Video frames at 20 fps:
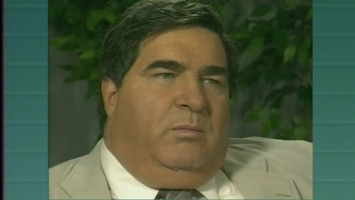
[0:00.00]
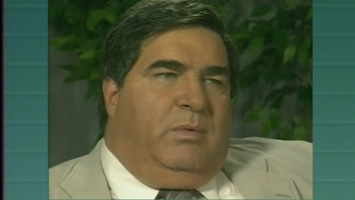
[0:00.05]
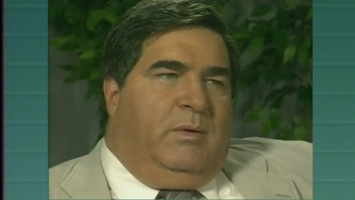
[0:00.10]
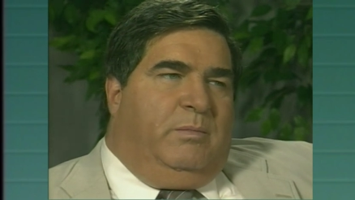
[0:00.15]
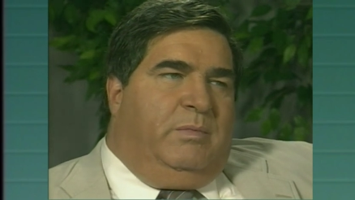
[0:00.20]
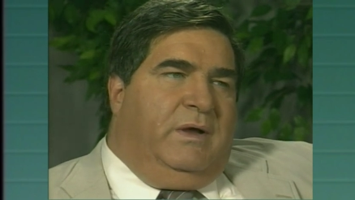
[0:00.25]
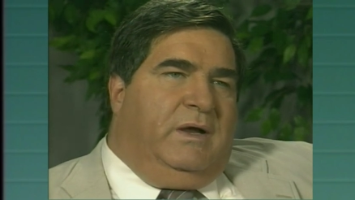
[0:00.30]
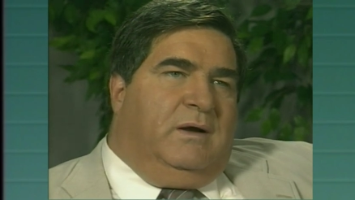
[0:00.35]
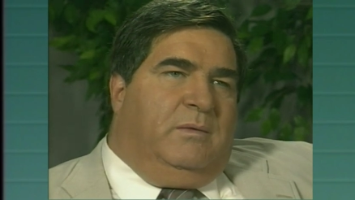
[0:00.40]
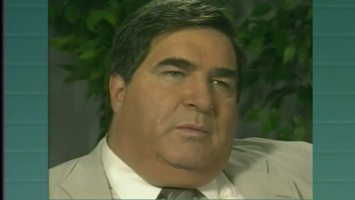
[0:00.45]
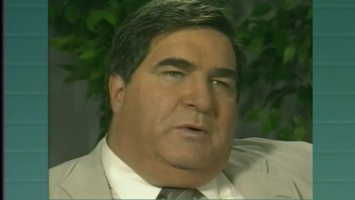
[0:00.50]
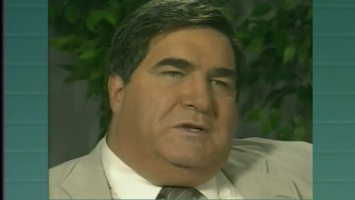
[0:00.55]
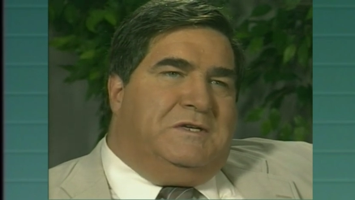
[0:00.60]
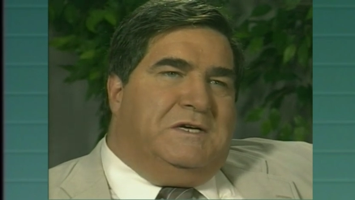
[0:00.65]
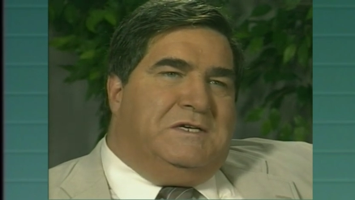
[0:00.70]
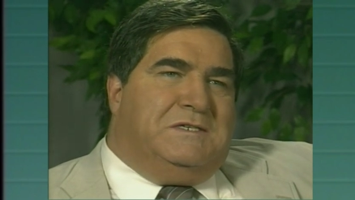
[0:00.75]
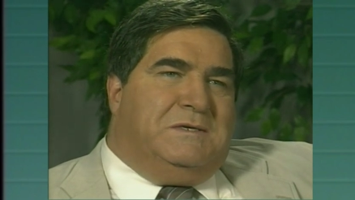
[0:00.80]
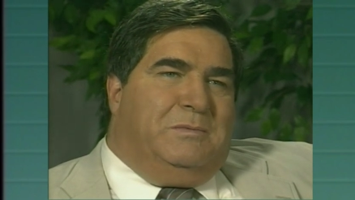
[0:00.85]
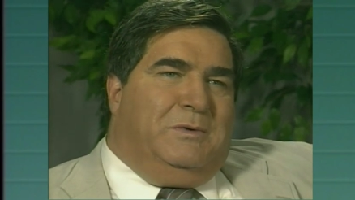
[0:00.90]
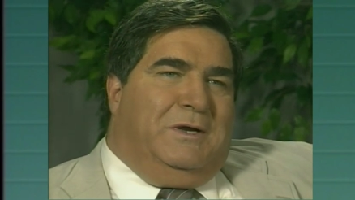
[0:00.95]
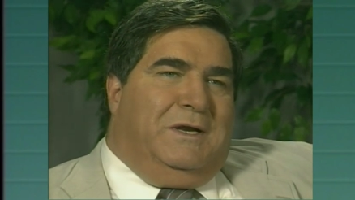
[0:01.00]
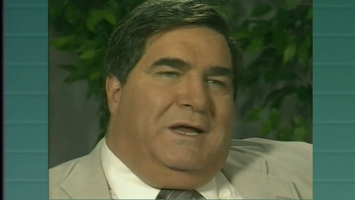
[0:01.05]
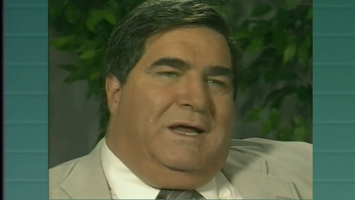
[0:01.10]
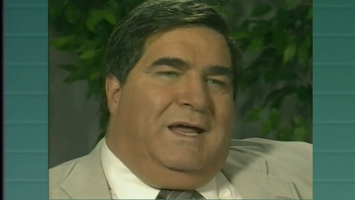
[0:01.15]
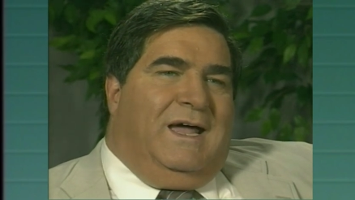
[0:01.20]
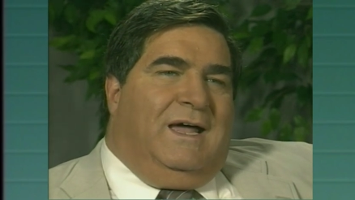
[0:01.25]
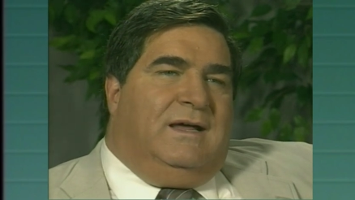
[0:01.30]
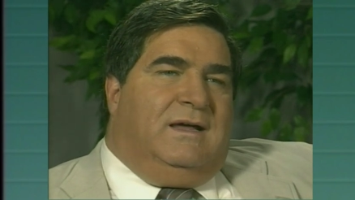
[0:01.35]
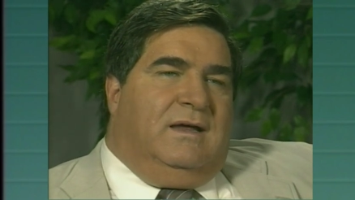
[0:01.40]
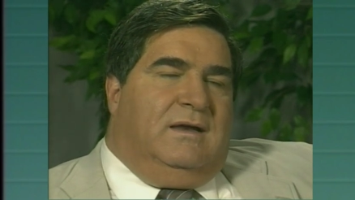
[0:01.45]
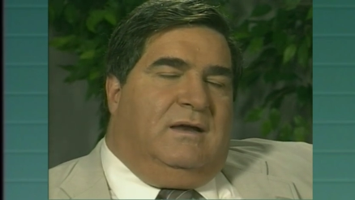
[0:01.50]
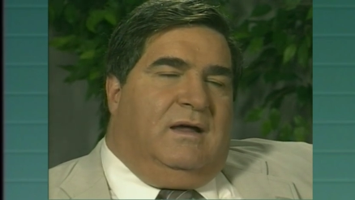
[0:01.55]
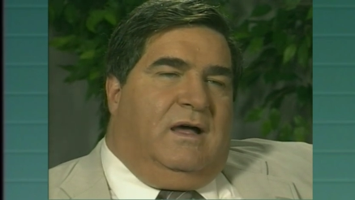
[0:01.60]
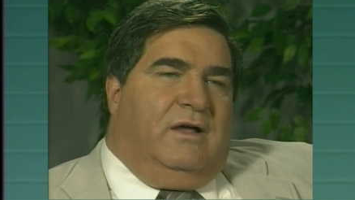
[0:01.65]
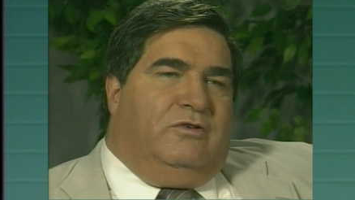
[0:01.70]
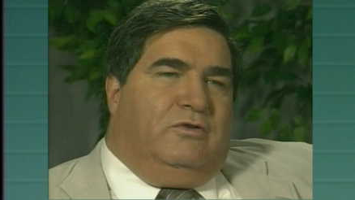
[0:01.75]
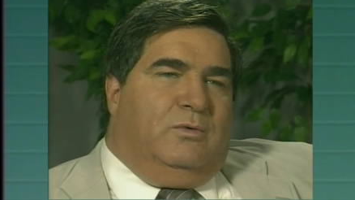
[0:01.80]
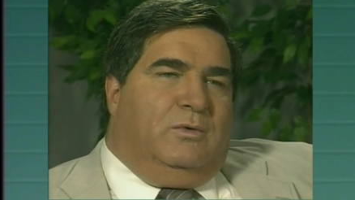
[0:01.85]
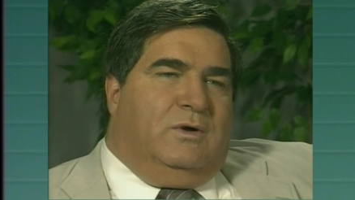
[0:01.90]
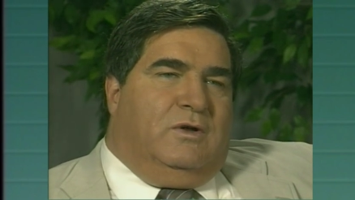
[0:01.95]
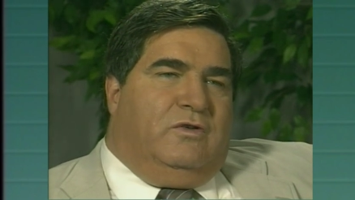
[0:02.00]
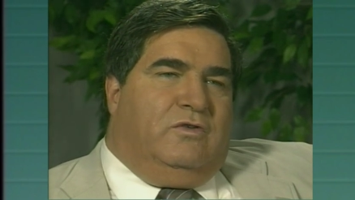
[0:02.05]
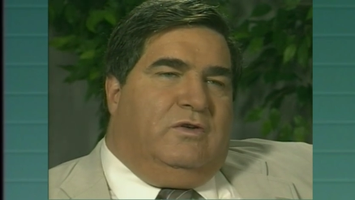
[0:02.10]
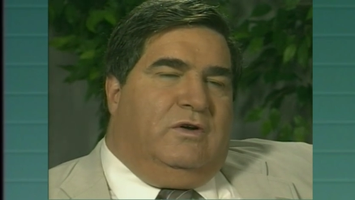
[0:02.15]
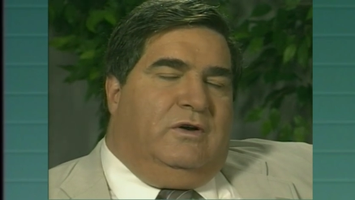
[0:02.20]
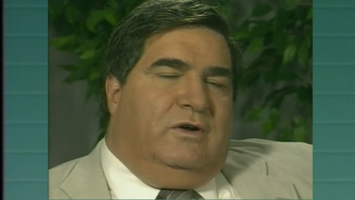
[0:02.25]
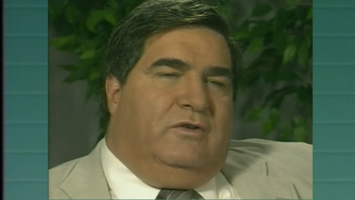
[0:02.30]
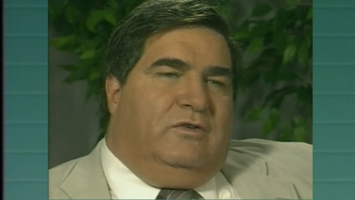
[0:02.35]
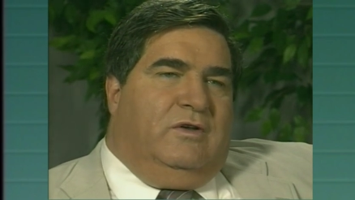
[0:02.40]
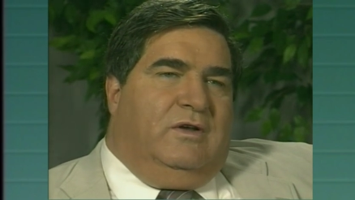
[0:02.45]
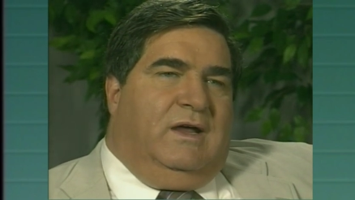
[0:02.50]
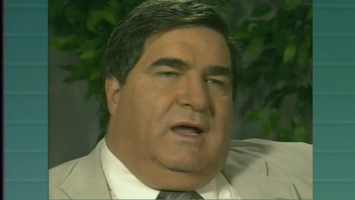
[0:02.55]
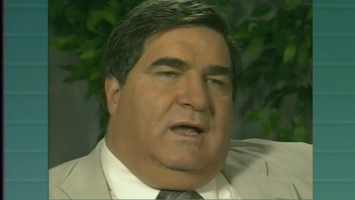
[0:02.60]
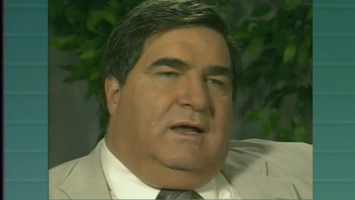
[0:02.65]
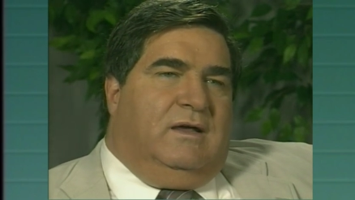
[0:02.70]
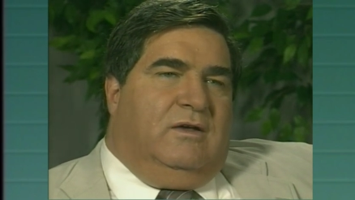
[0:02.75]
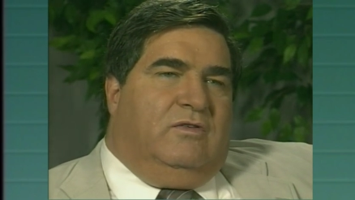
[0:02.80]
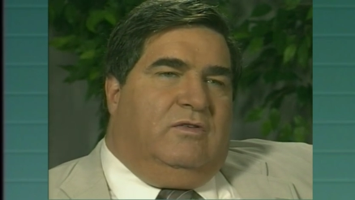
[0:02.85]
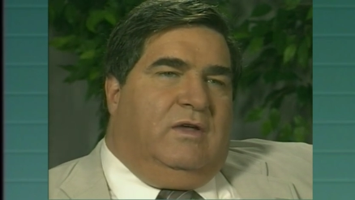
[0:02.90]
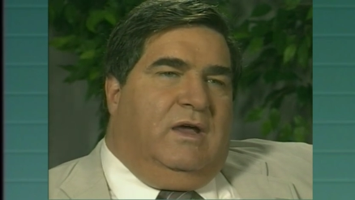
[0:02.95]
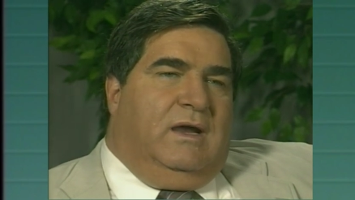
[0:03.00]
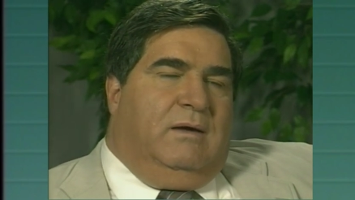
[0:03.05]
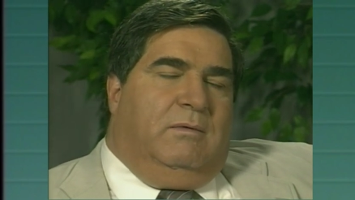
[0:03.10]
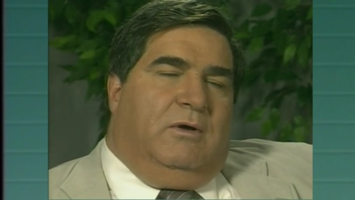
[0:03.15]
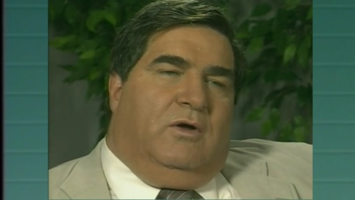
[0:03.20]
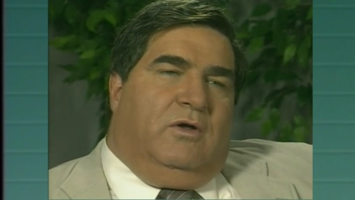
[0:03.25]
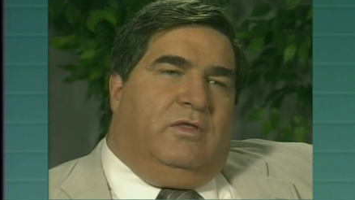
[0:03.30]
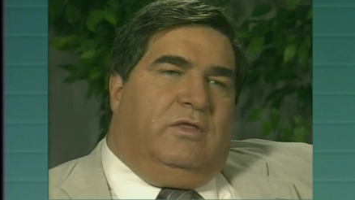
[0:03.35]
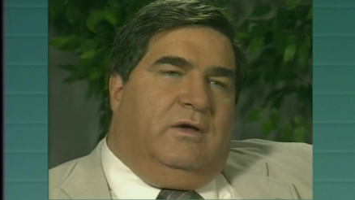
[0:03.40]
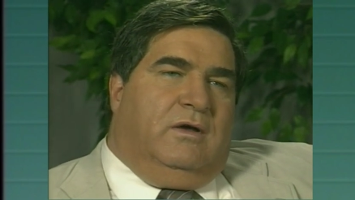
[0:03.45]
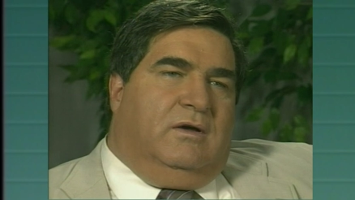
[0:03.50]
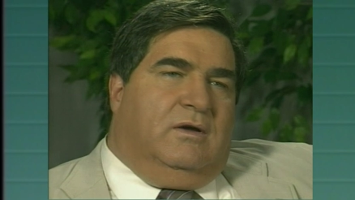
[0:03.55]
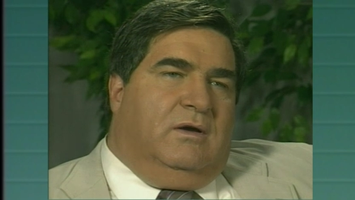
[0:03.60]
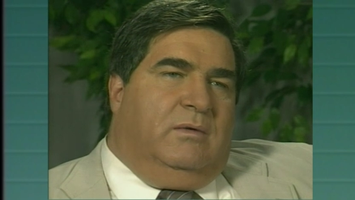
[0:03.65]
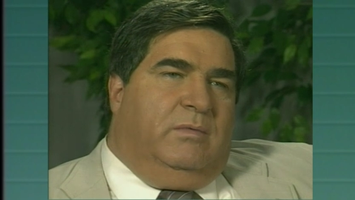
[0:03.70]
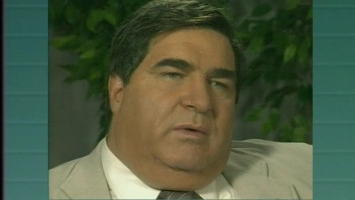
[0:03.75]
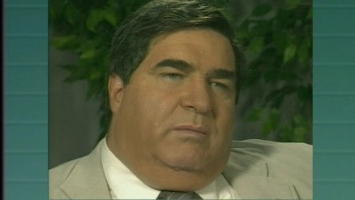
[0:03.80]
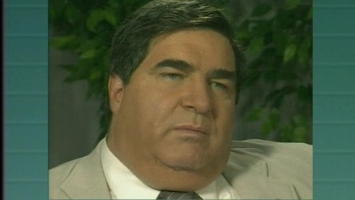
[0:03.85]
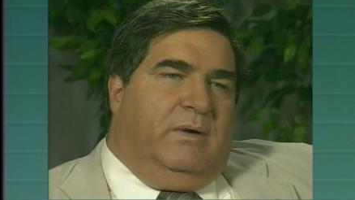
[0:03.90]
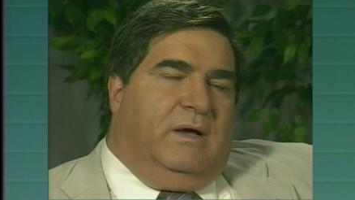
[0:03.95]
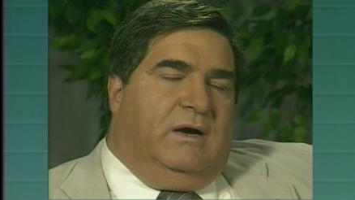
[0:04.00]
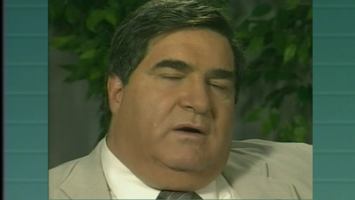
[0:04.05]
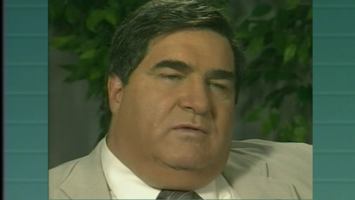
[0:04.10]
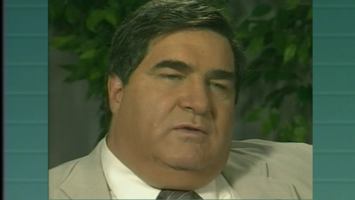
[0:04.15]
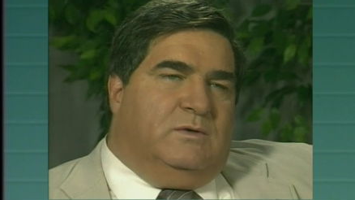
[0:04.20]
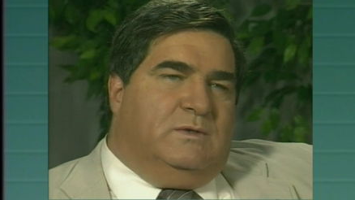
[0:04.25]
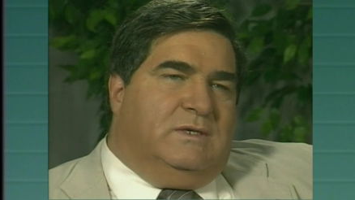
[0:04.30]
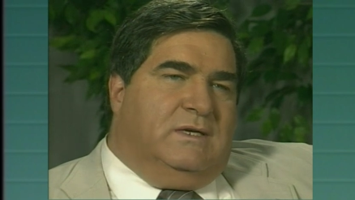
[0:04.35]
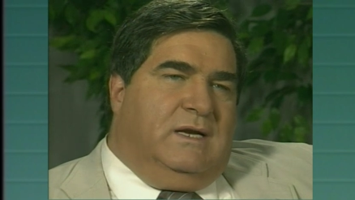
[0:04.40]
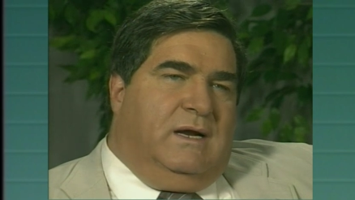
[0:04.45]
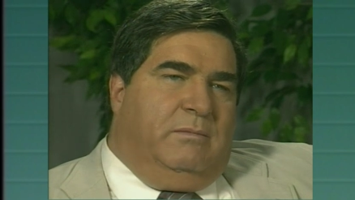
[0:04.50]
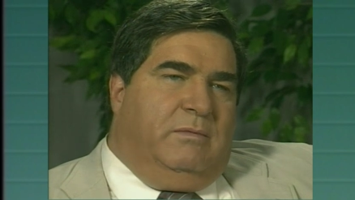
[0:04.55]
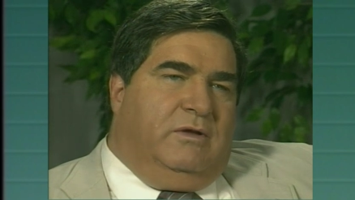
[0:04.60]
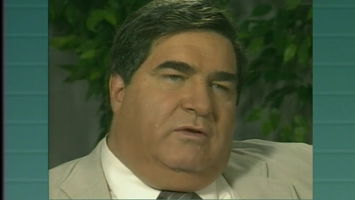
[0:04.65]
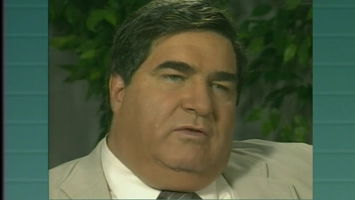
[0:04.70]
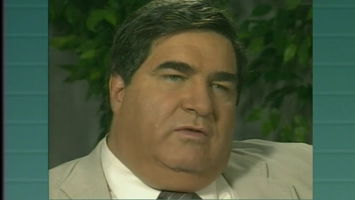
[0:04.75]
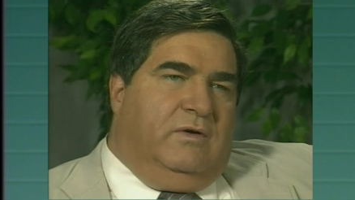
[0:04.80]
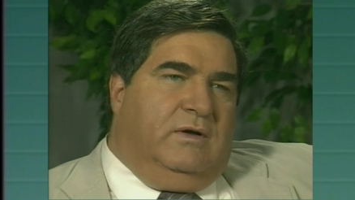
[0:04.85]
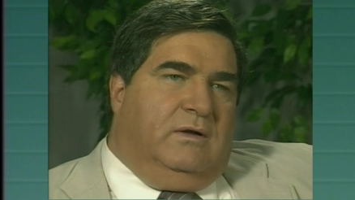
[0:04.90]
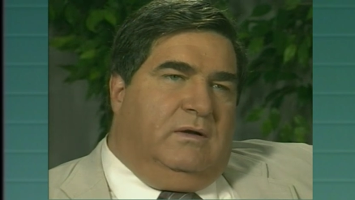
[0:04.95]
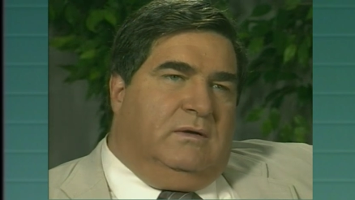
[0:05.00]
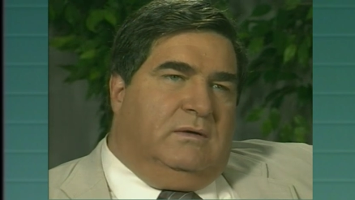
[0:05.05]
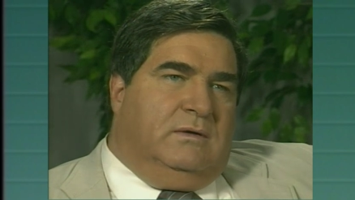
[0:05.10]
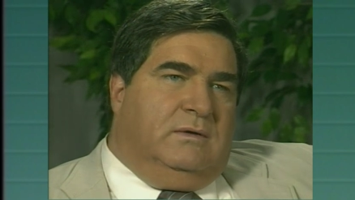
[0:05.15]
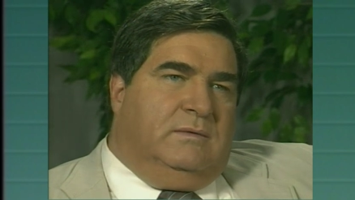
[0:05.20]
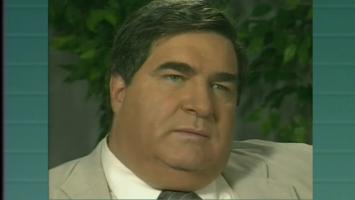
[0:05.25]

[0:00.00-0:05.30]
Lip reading: but being a participant in the Yankee-Dodger World Series at Yankee Stadium, the only thing could have been better if it was at Ebbets Field.